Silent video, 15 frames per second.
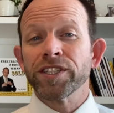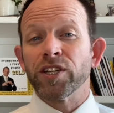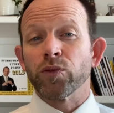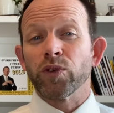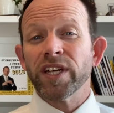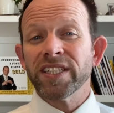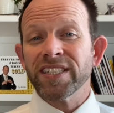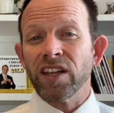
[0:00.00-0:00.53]
to
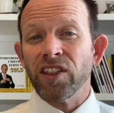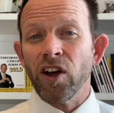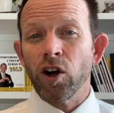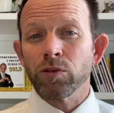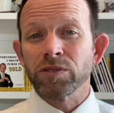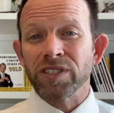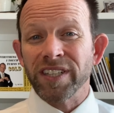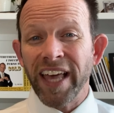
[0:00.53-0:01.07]
resell the
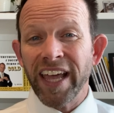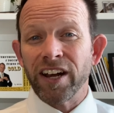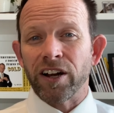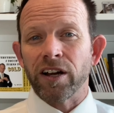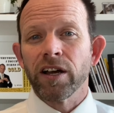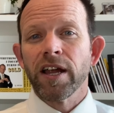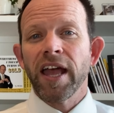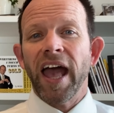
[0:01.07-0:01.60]
homes
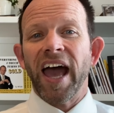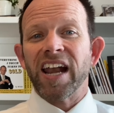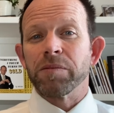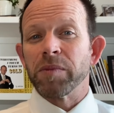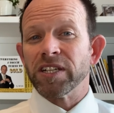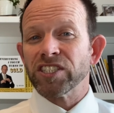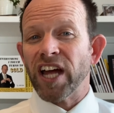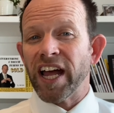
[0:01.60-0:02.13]
later at a
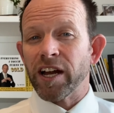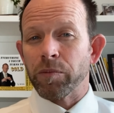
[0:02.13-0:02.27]
much higher